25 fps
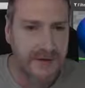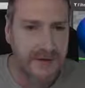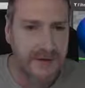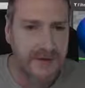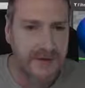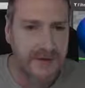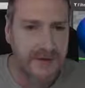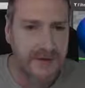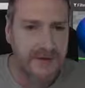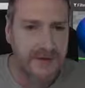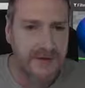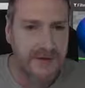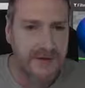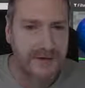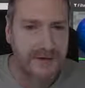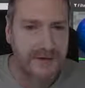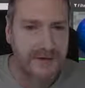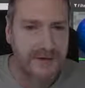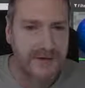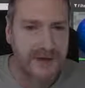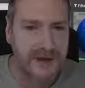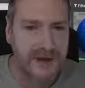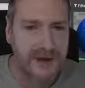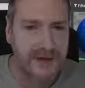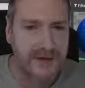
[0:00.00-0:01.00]

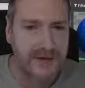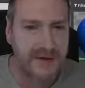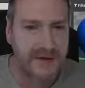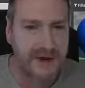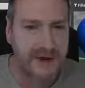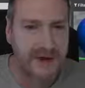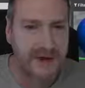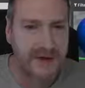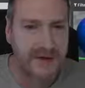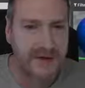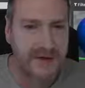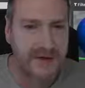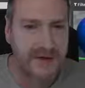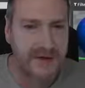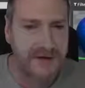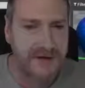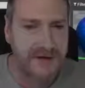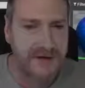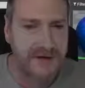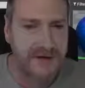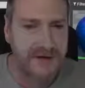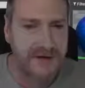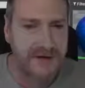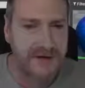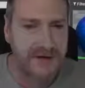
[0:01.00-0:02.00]
And there we
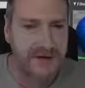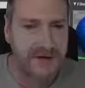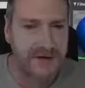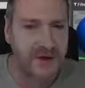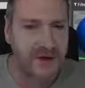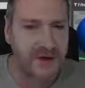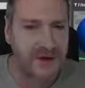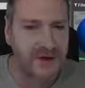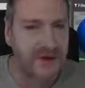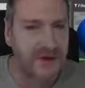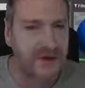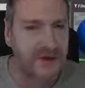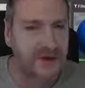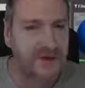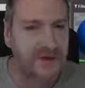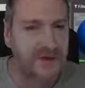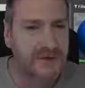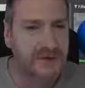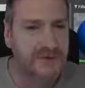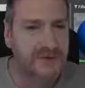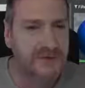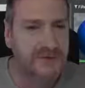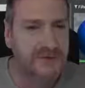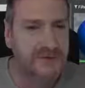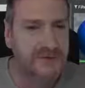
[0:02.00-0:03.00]
go. I think we've got them
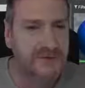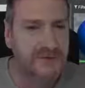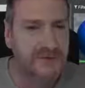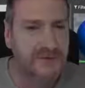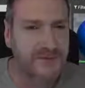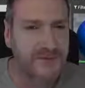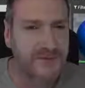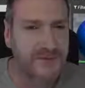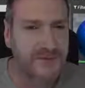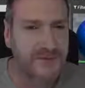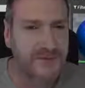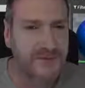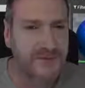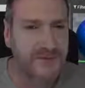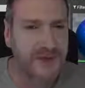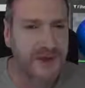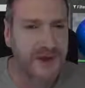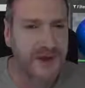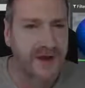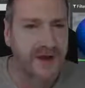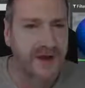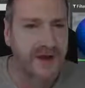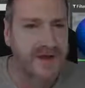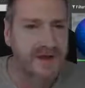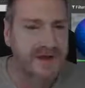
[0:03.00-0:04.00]
all.
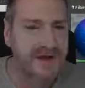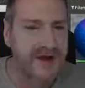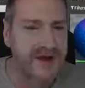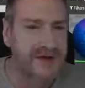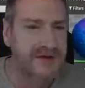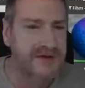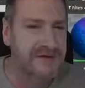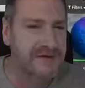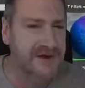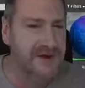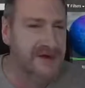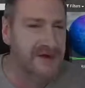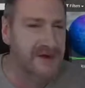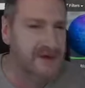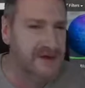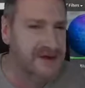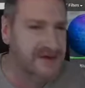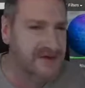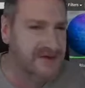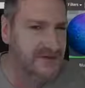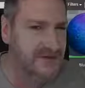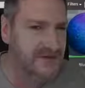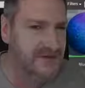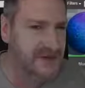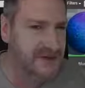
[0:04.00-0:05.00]
The only thing that
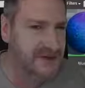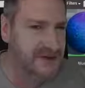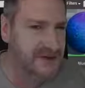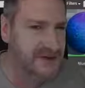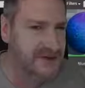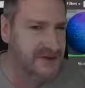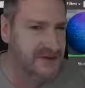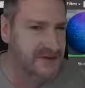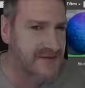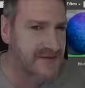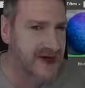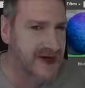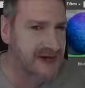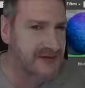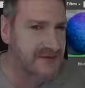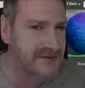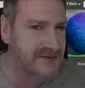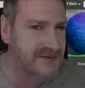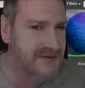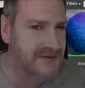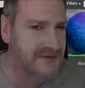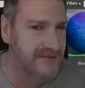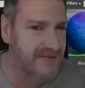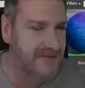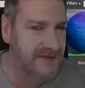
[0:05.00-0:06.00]
wasn't flipped was the
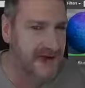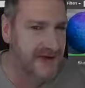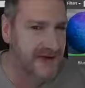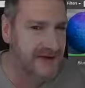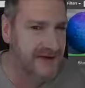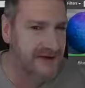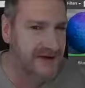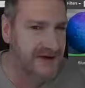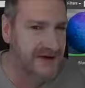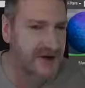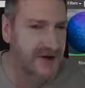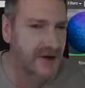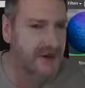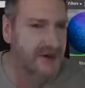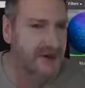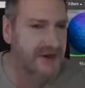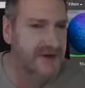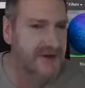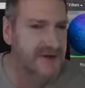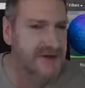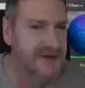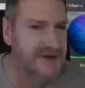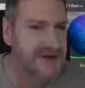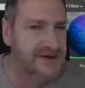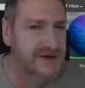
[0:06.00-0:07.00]
main
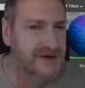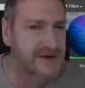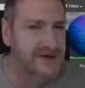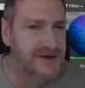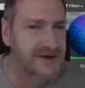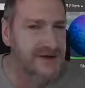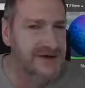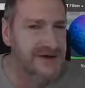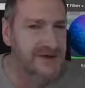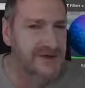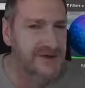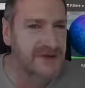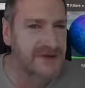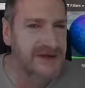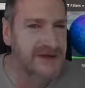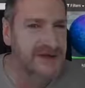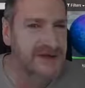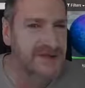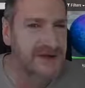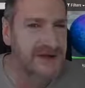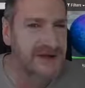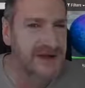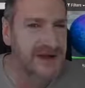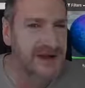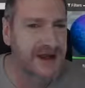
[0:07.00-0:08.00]
goblet at the top for some
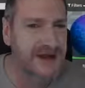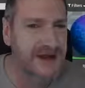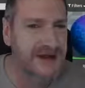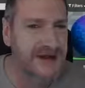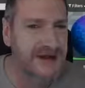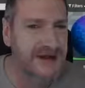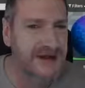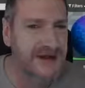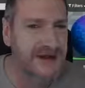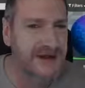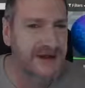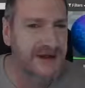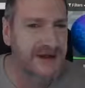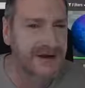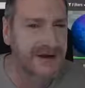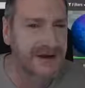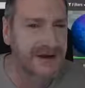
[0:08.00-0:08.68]
reason, but there you go.